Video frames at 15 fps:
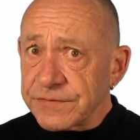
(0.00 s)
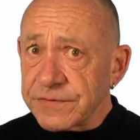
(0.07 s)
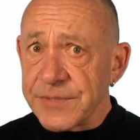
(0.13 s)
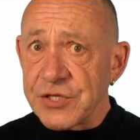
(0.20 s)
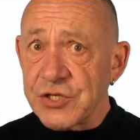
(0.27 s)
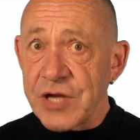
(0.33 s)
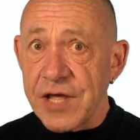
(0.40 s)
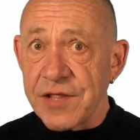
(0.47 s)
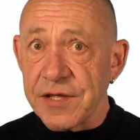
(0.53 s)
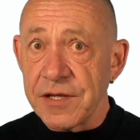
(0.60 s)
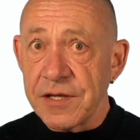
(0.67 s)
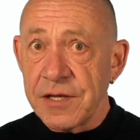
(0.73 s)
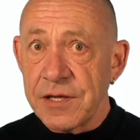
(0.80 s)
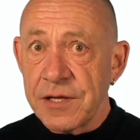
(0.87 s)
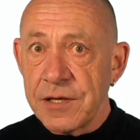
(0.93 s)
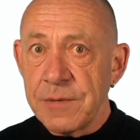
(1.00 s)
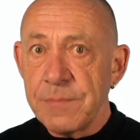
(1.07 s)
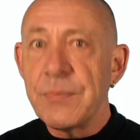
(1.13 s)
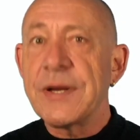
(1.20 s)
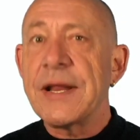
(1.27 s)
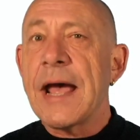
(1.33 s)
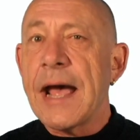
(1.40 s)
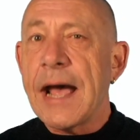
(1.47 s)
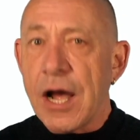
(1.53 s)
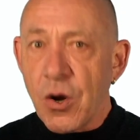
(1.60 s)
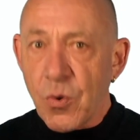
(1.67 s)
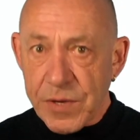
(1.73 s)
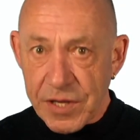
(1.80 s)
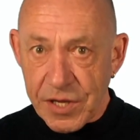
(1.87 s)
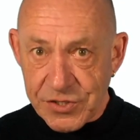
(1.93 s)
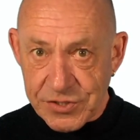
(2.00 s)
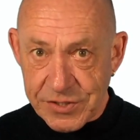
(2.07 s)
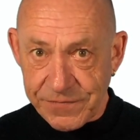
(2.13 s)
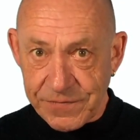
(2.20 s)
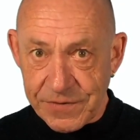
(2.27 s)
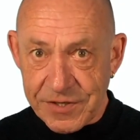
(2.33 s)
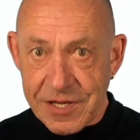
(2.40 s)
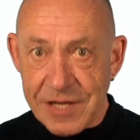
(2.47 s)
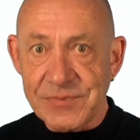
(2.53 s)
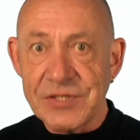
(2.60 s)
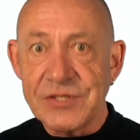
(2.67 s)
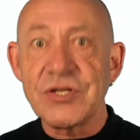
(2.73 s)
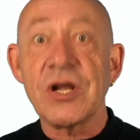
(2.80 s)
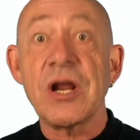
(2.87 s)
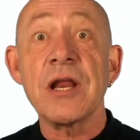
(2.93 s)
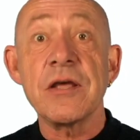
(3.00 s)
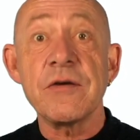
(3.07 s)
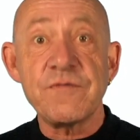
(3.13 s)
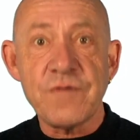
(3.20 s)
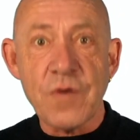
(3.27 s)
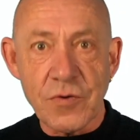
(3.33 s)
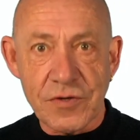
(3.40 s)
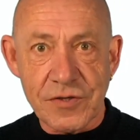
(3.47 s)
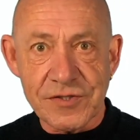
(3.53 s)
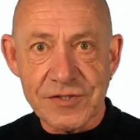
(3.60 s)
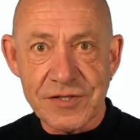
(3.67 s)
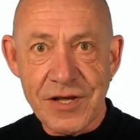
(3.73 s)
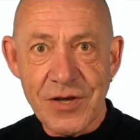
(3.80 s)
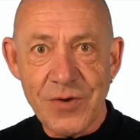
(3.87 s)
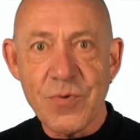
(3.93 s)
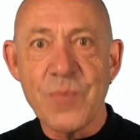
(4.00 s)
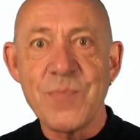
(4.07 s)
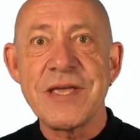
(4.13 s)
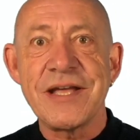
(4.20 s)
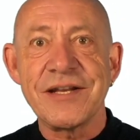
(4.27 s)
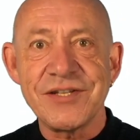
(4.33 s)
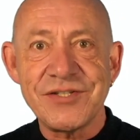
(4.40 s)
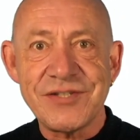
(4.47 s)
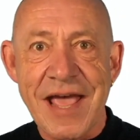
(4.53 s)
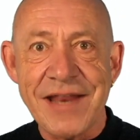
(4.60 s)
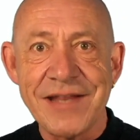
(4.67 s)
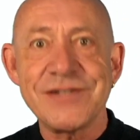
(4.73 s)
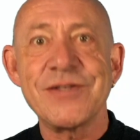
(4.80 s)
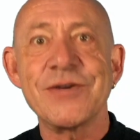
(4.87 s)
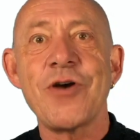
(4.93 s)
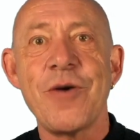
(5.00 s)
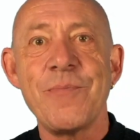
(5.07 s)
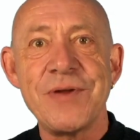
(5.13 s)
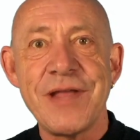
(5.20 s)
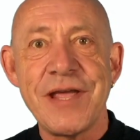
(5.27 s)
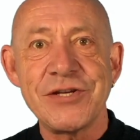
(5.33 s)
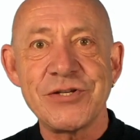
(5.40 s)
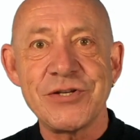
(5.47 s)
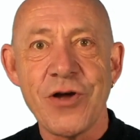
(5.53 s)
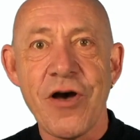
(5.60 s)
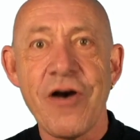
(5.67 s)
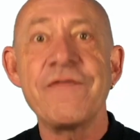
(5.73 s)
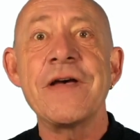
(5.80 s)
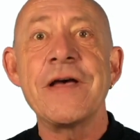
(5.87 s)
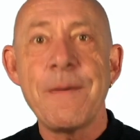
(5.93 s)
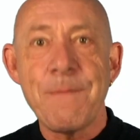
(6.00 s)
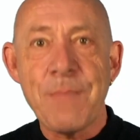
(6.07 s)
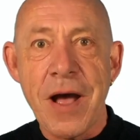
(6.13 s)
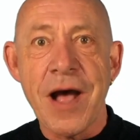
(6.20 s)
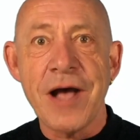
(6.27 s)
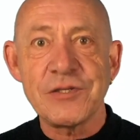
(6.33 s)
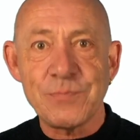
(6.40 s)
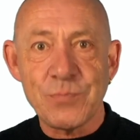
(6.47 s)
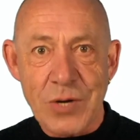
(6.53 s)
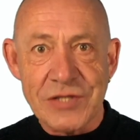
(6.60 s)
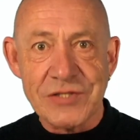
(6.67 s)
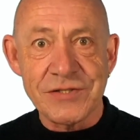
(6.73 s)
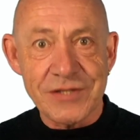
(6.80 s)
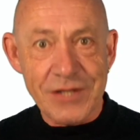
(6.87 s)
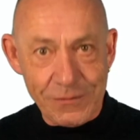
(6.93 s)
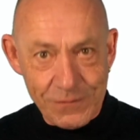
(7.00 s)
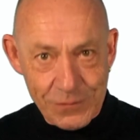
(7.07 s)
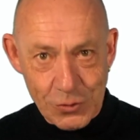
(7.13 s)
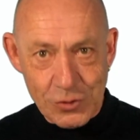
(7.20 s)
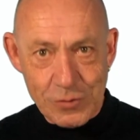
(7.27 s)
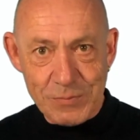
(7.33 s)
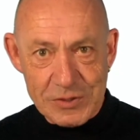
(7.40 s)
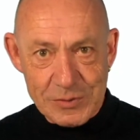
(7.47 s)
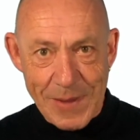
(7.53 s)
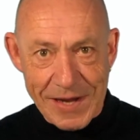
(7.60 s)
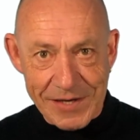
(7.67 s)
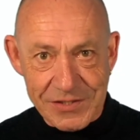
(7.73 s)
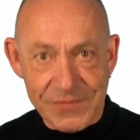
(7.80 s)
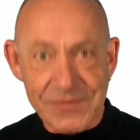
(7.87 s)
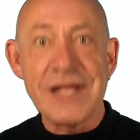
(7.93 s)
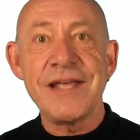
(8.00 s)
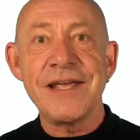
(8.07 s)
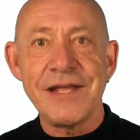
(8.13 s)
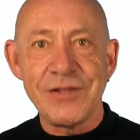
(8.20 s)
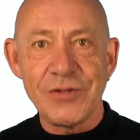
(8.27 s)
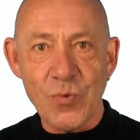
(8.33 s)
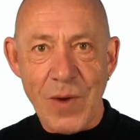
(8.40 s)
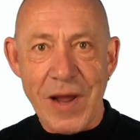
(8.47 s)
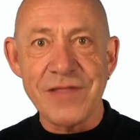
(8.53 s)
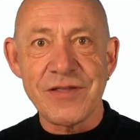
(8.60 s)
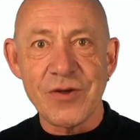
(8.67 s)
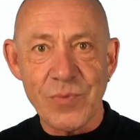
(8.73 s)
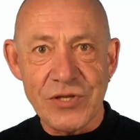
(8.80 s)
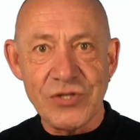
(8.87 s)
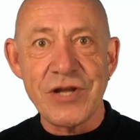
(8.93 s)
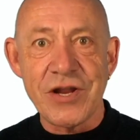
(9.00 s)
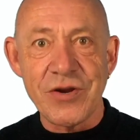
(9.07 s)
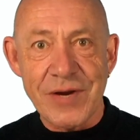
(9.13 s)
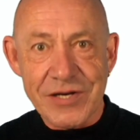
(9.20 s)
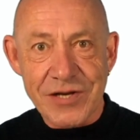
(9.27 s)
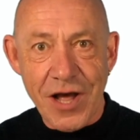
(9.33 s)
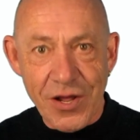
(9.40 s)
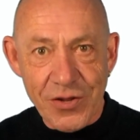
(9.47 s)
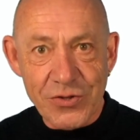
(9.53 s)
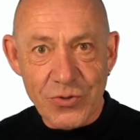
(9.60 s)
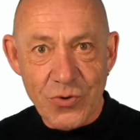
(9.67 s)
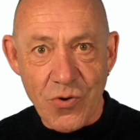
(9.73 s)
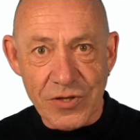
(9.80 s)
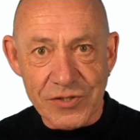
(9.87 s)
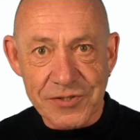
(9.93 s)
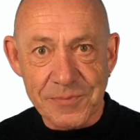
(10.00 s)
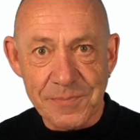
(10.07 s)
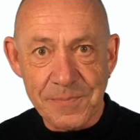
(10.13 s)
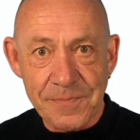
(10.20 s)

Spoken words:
from each other, but how we are different comes into clear focus when we understand it's the combination of past, present, and future perspectives in the way that we generate our thoughts.